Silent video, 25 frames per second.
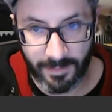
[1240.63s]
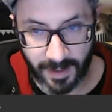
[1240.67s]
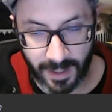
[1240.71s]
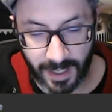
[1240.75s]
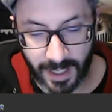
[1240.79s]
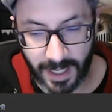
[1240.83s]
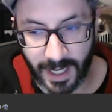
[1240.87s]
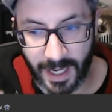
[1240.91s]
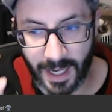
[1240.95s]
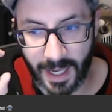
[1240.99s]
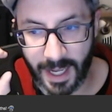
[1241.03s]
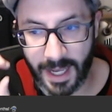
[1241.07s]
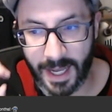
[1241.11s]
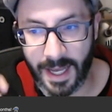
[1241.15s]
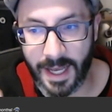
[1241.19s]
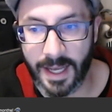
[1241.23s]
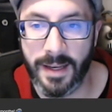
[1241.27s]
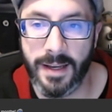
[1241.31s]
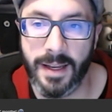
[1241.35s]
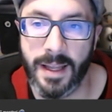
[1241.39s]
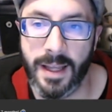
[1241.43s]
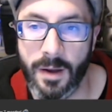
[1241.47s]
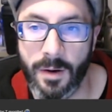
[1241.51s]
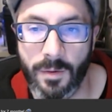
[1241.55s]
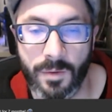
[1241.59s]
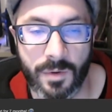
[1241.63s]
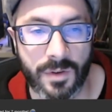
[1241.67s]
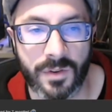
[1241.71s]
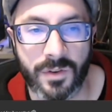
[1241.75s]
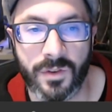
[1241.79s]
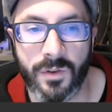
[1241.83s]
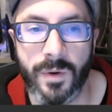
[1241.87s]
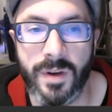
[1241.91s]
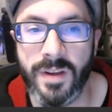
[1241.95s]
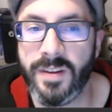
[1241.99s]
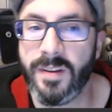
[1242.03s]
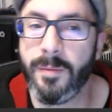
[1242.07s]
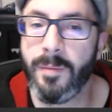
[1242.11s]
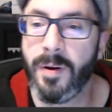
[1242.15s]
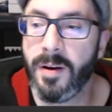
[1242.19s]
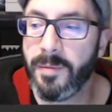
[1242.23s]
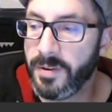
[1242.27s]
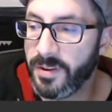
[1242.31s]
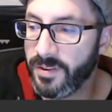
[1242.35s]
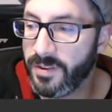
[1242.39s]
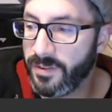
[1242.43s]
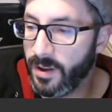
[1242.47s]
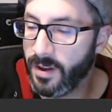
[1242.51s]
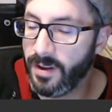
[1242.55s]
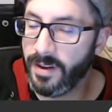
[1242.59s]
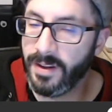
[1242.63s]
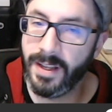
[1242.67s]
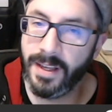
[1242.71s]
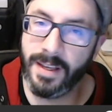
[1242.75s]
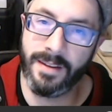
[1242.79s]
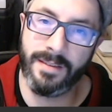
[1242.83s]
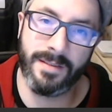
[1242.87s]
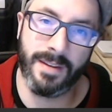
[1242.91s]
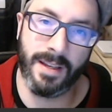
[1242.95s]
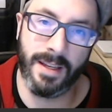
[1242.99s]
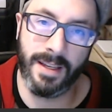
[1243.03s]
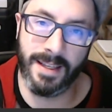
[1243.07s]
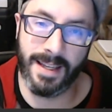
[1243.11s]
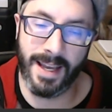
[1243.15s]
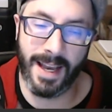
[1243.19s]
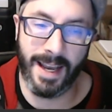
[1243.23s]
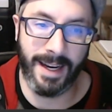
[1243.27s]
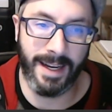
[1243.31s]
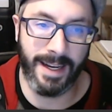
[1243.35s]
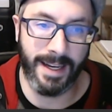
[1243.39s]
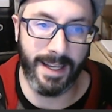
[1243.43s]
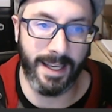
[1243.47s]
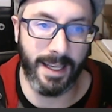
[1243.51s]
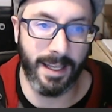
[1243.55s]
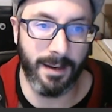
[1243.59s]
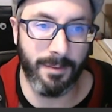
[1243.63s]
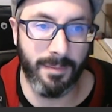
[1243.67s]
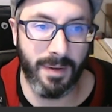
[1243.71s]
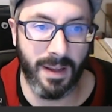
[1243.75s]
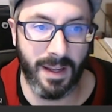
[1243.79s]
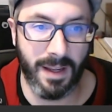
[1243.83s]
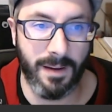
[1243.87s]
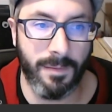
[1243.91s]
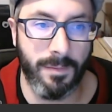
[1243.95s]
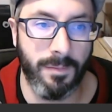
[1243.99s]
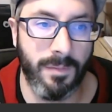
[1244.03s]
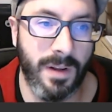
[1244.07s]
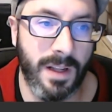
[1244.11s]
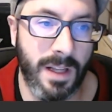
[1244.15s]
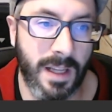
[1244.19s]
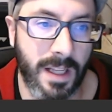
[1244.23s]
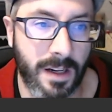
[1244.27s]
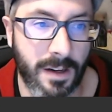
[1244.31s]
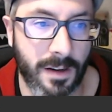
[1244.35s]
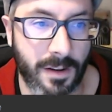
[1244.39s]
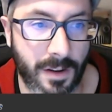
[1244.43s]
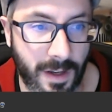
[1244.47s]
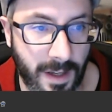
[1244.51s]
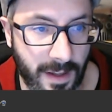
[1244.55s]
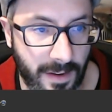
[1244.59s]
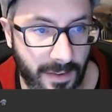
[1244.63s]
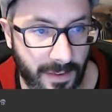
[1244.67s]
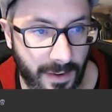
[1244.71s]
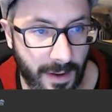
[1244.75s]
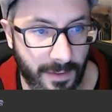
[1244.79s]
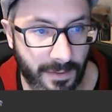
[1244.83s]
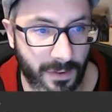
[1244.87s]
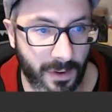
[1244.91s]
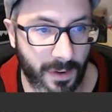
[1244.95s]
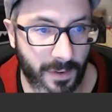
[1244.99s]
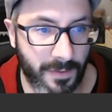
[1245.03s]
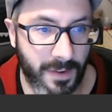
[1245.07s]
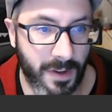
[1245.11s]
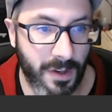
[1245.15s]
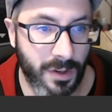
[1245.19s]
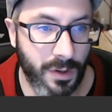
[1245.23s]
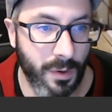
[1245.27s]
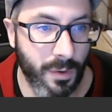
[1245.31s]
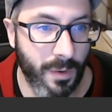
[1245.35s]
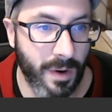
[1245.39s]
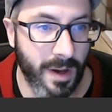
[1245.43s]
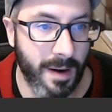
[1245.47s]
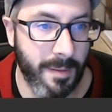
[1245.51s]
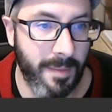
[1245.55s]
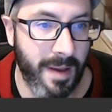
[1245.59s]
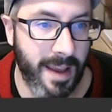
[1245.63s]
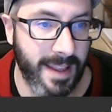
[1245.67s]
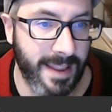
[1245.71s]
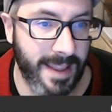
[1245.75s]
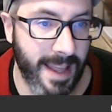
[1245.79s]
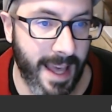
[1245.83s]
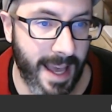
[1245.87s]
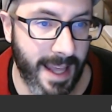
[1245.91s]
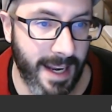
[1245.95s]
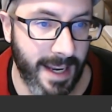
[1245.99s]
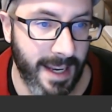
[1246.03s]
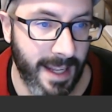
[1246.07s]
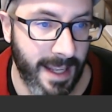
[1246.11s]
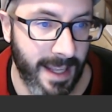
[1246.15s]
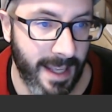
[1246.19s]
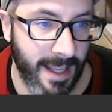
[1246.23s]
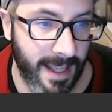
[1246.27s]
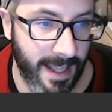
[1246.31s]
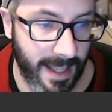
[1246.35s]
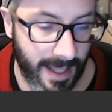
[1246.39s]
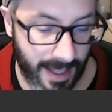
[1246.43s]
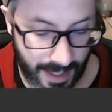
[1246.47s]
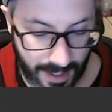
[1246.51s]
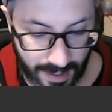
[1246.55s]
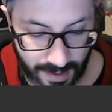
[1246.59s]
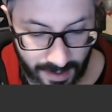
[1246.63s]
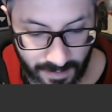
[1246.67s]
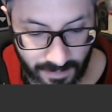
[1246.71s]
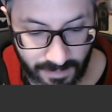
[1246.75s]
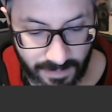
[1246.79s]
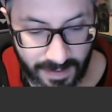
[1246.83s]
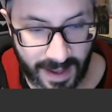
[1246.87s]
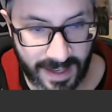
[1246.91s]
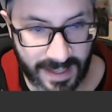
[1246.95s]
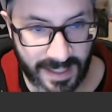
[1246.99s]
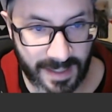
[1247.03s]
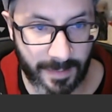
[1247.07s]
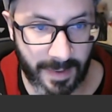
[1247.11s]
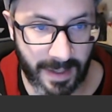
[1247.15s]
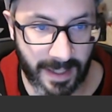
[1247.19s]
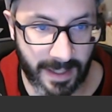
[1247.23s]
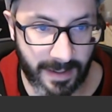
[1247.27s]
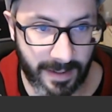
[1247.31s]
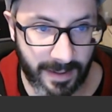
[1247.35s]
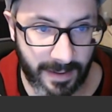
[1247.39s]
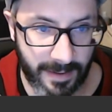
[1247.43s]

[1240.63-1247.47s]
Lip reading: and it will squeeze the bubbles all nice and tiny and make clear looking stuff. So if you do want to make that investment,